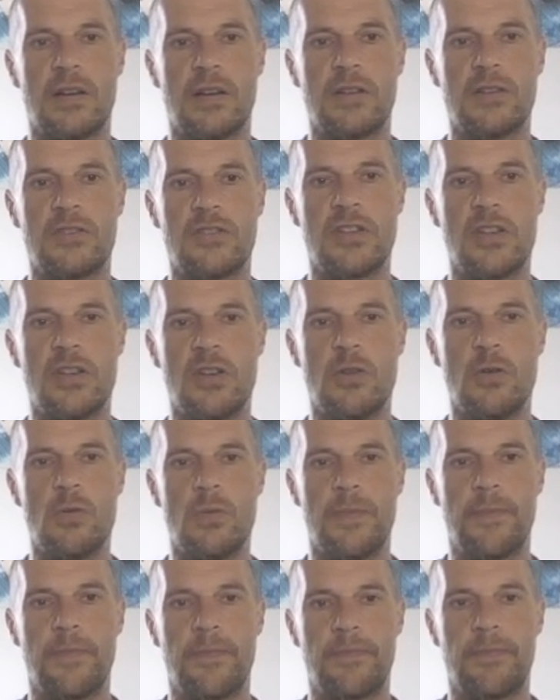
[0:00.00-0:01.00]
to
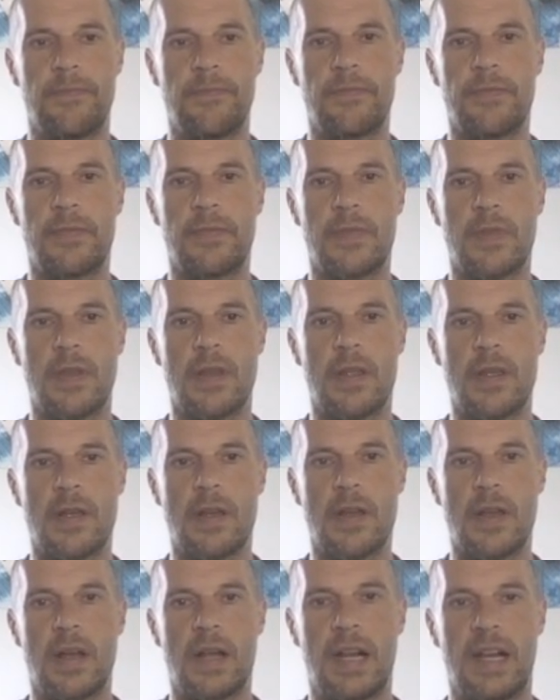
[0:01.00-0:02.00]

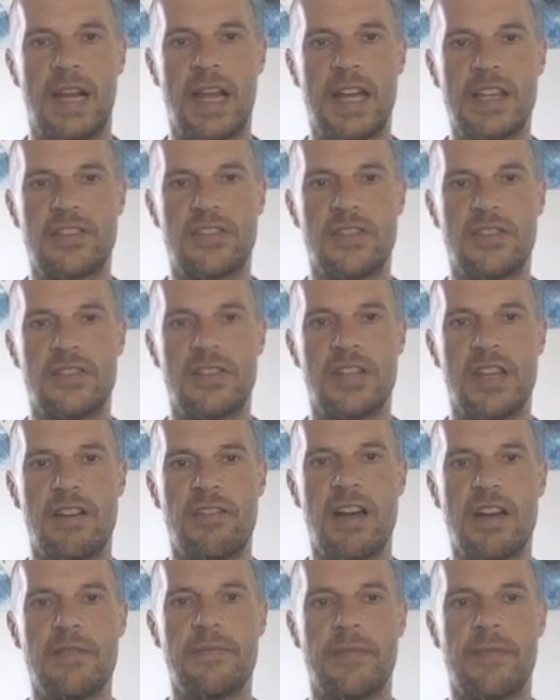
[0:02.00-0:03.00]
less than
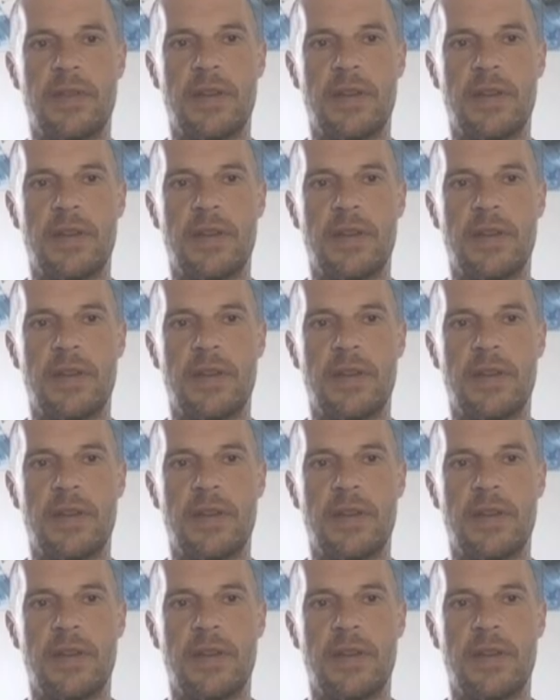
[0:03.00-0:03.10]
0.